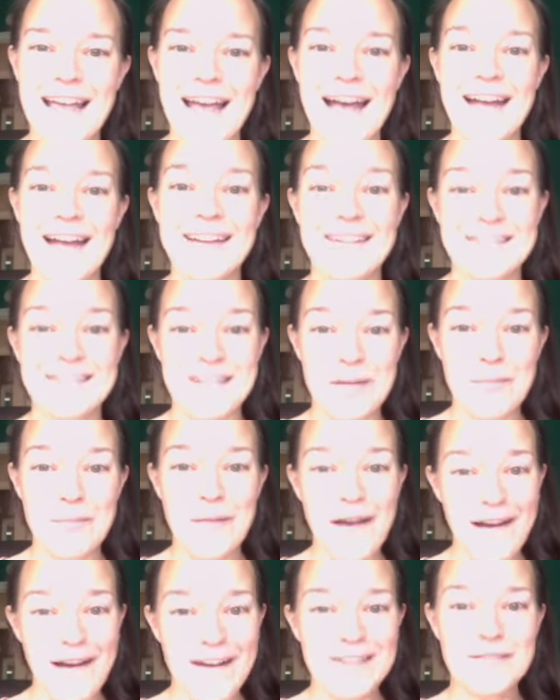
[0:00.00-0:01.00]
and as I
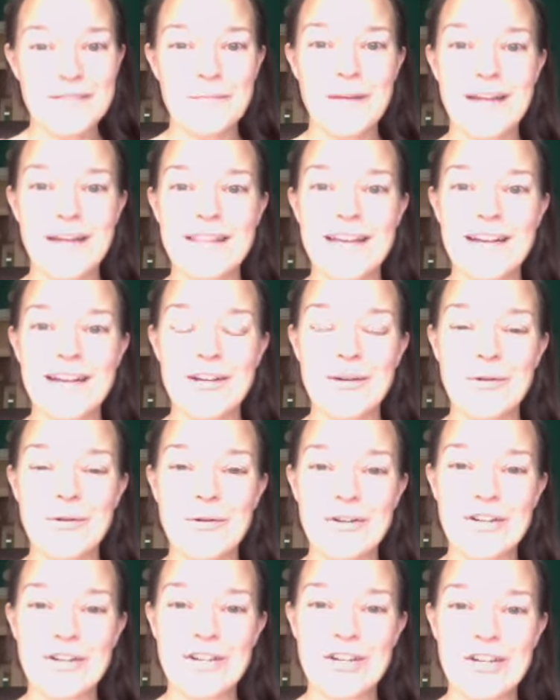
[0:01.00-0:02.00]
passed by that
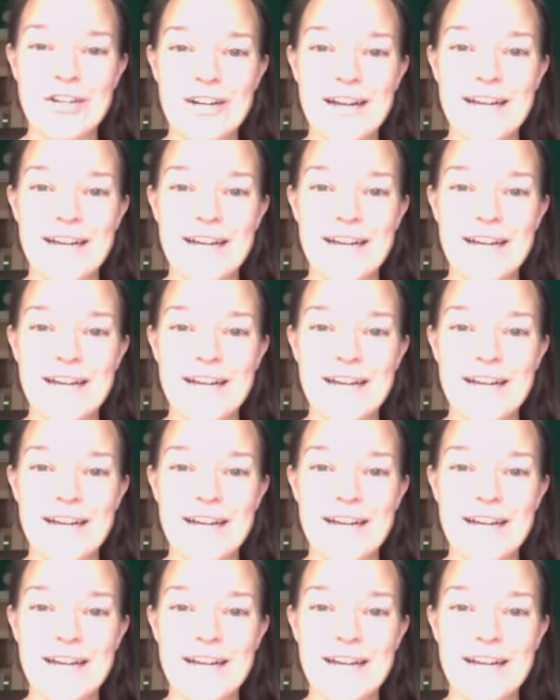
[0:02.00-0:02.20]
corner,